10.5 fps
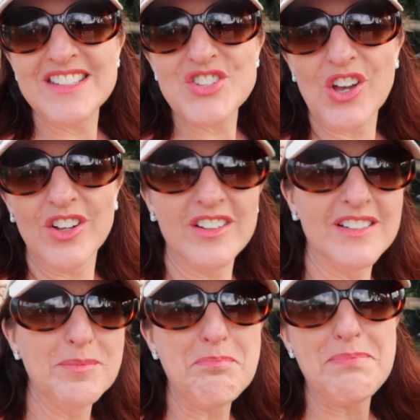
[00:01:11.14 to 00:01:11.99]
is
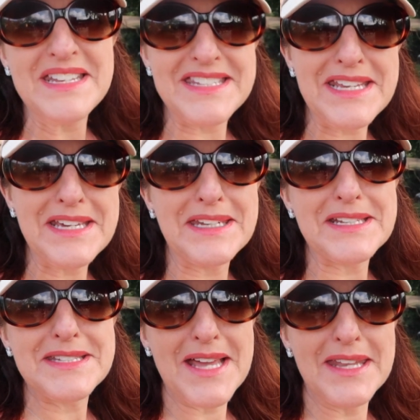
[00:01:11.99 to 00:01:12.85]
all busy and
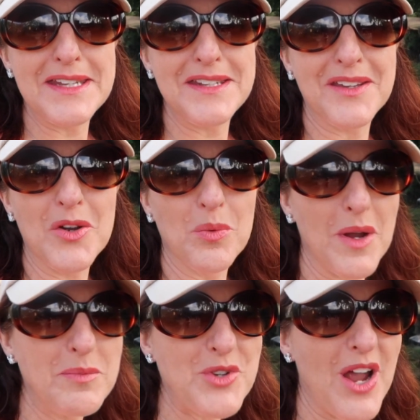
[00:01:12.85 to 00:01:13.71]
excited to go
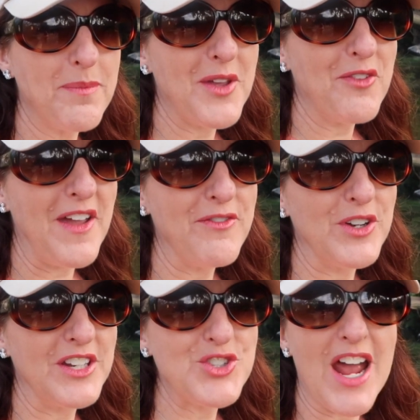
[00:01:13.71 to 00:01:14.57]
rope drop their
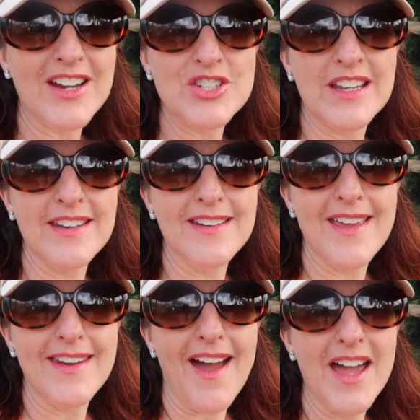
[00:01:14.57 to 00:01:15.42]
favorite attraction
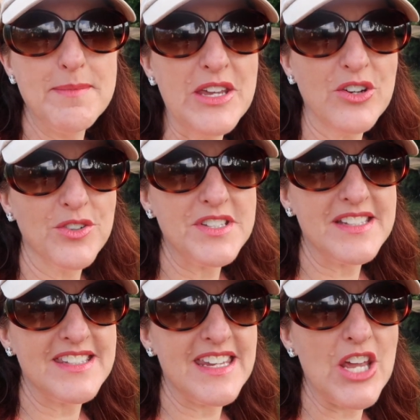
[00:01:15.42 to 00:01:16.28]
and I'm here
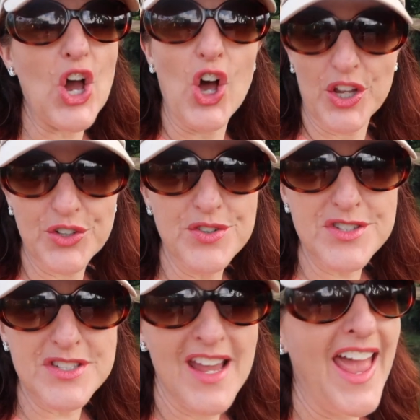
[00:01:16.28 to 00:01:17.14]
to see
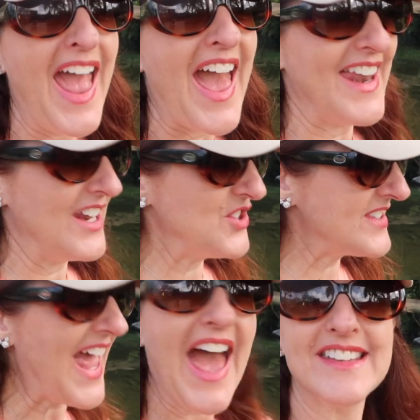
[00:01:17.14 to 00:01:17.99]
otters. And I
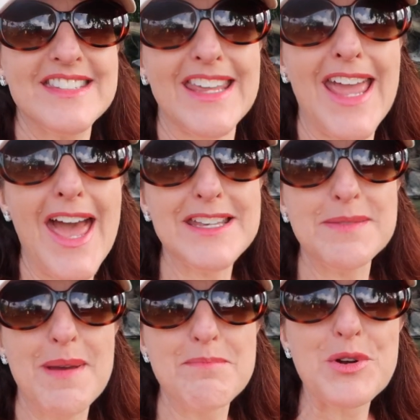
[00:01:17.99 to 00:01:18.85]
just asked the
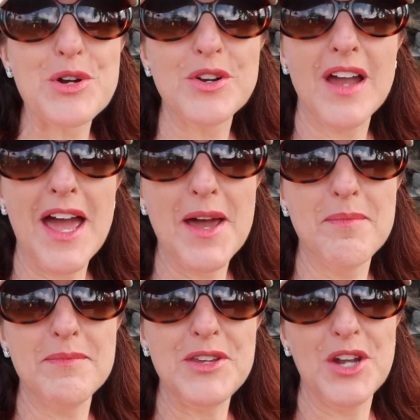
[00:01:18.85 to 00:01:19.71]
cast member,
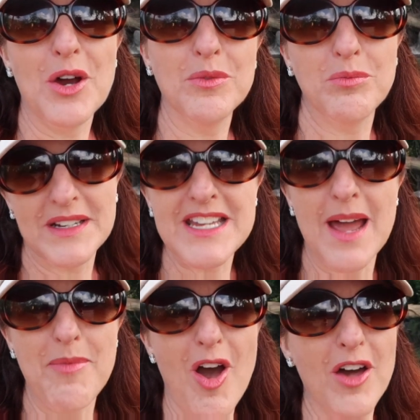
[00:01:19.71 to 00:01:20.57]
um, you know, what
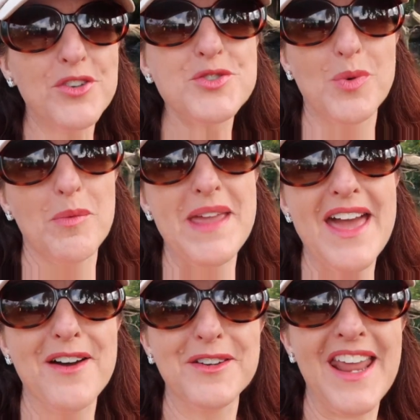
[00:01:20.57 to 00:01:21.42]
time the otters will
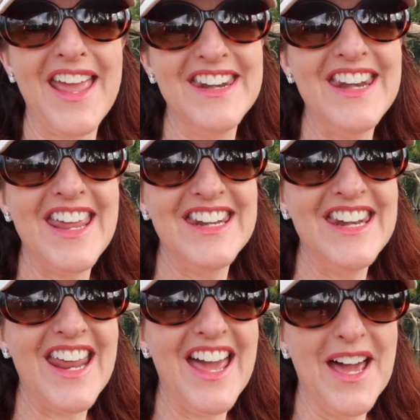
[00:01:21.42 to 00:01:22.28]
be out. And,
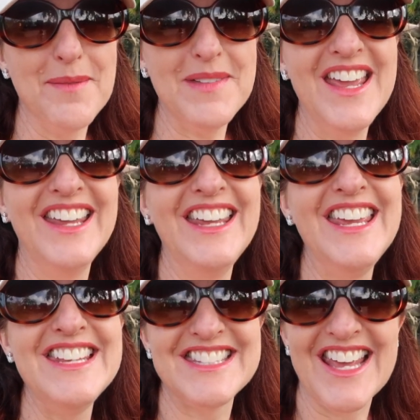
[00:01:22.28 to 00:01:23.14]
and
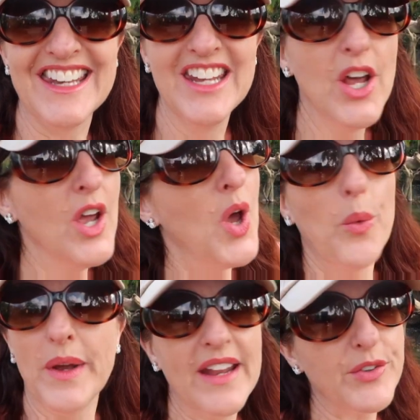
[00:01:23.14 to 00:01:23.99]
um, he said,
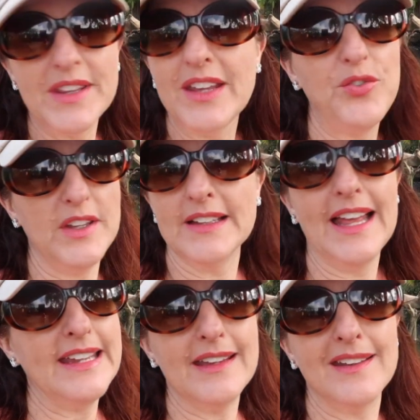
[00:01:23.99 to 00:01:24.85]
whenever they feel
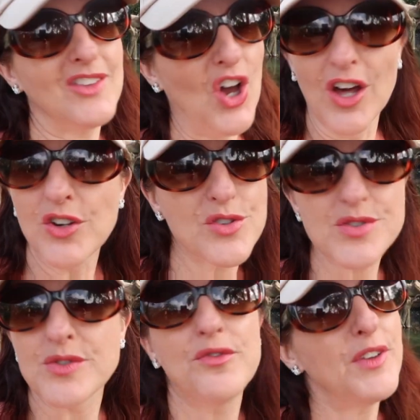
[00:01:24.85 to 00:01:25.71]
like it. The
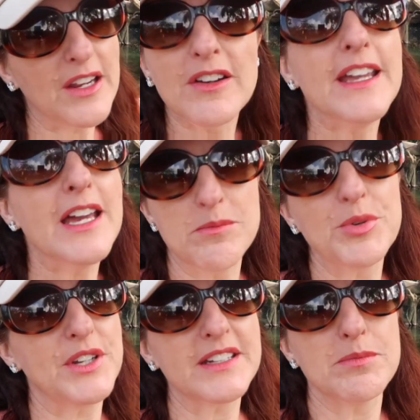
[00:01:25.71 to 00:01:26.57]
otters are very
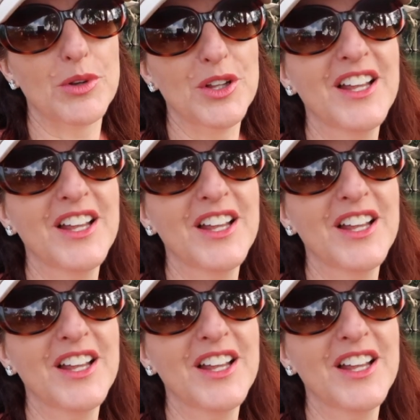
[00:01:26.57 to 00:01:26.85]
unpredictable.